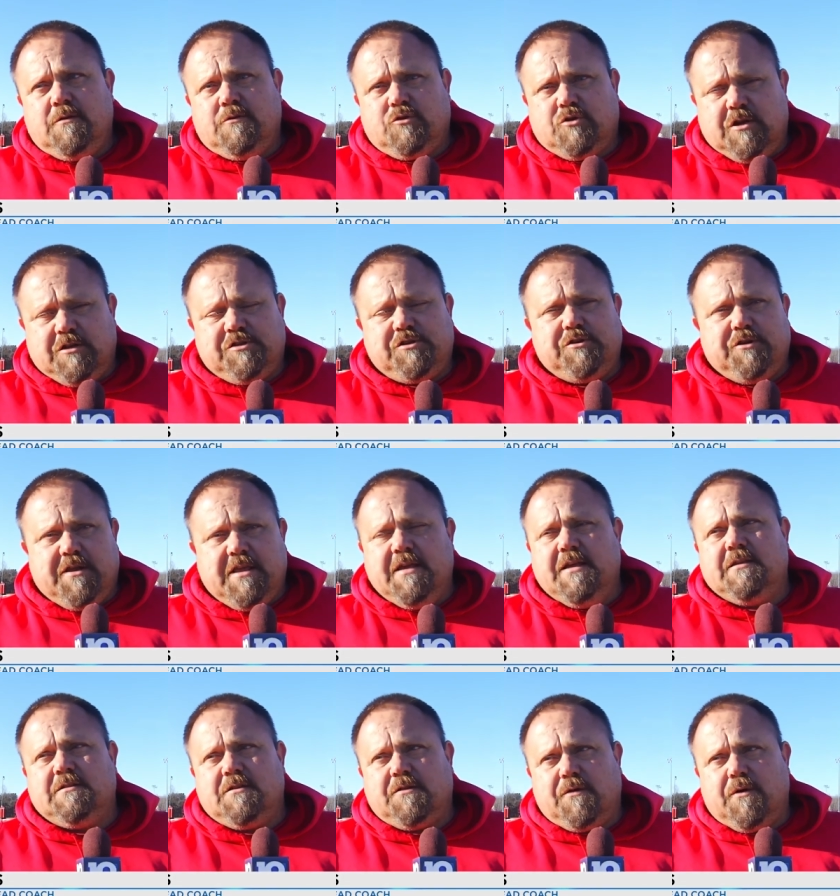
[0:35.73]
trust your
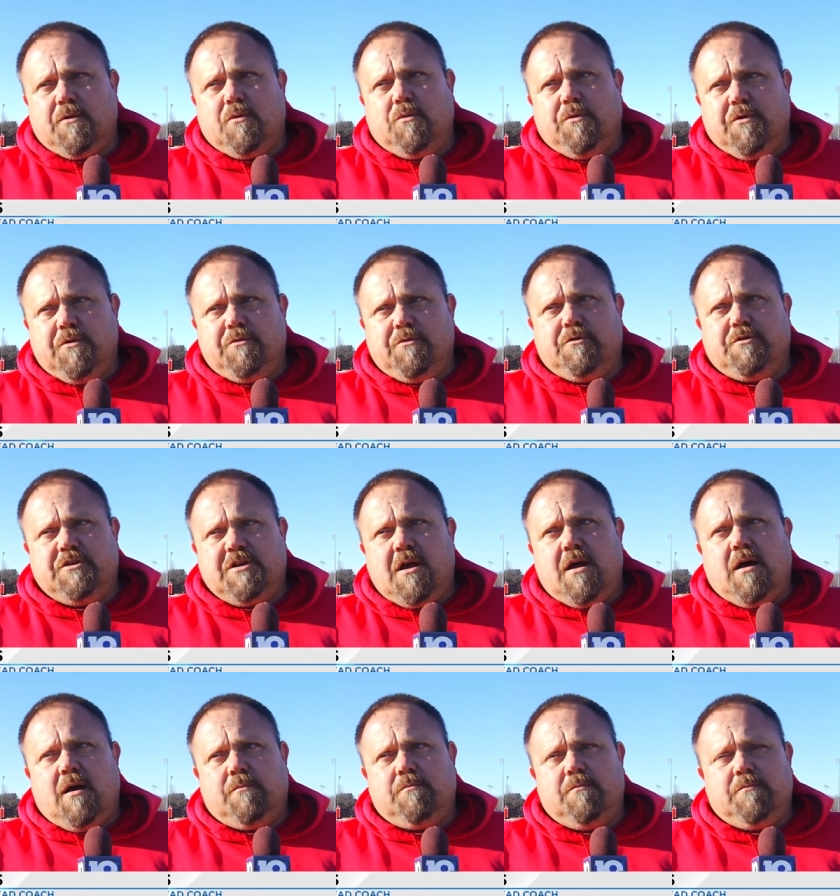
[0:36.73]
kids that they're going to do their
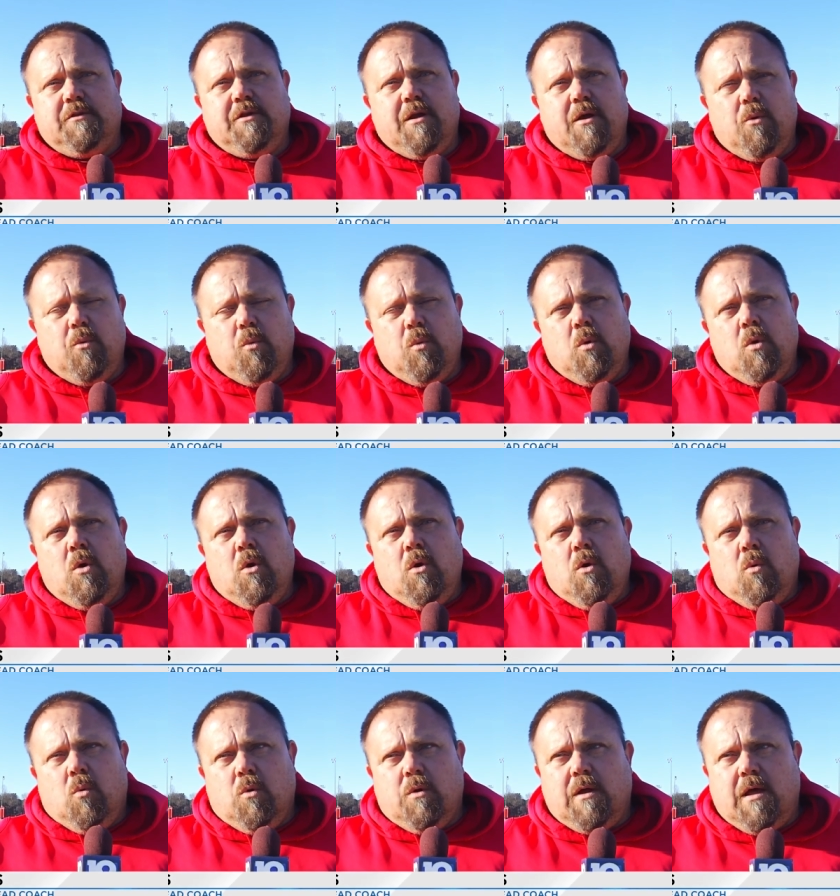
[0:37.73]
job you know
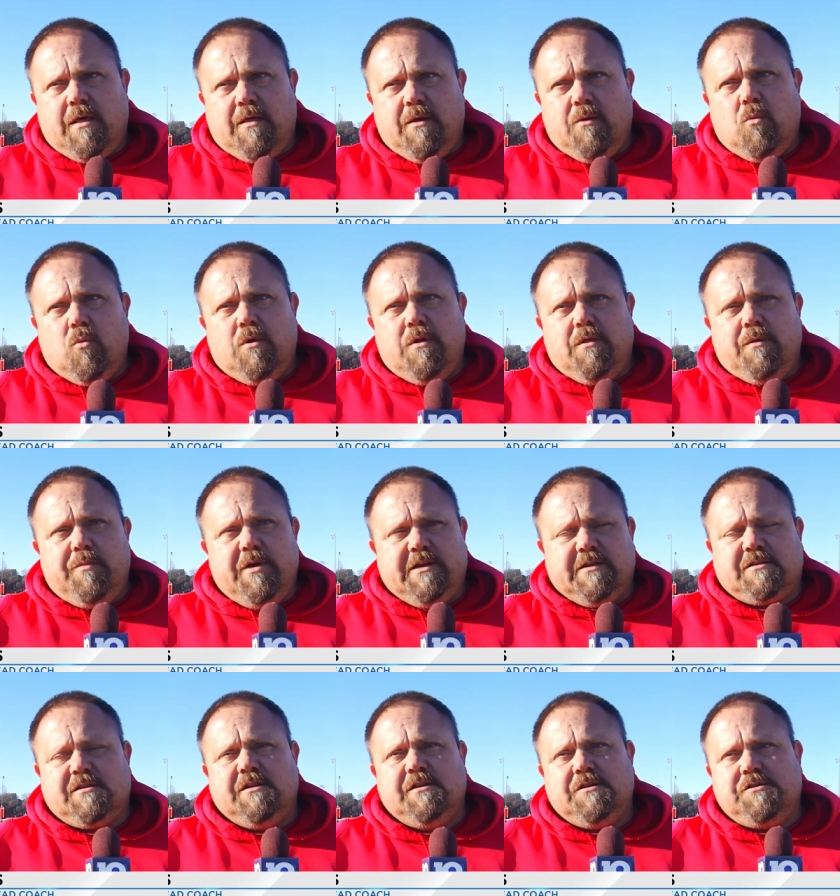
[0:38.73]
one I think one of the
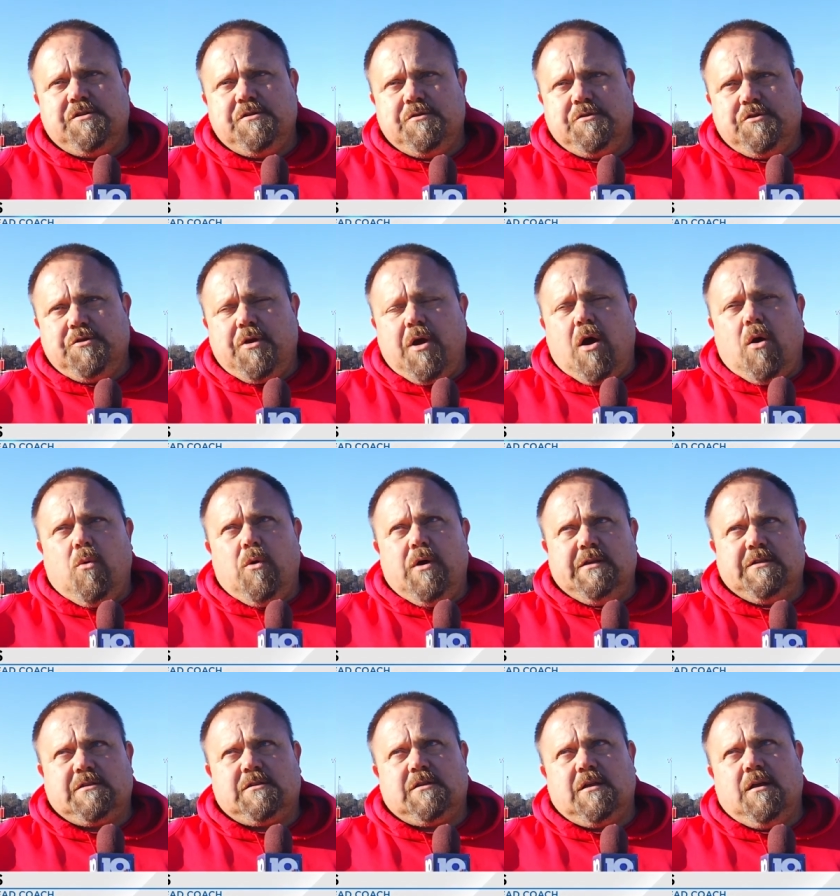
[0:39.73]
biggest issues you
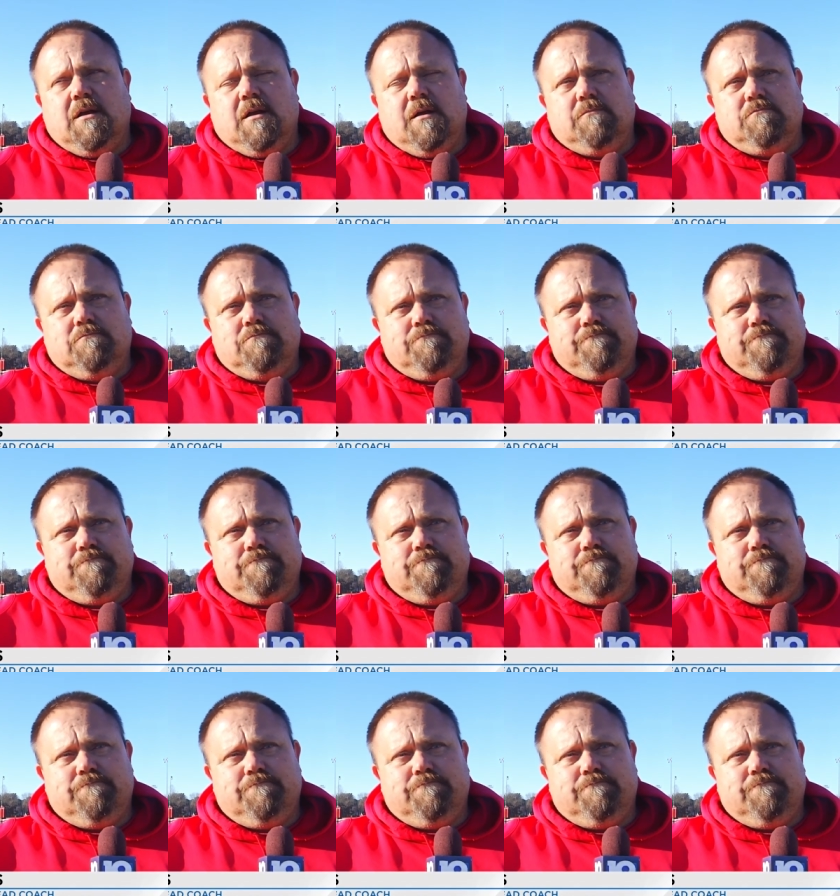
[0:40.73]
always uh,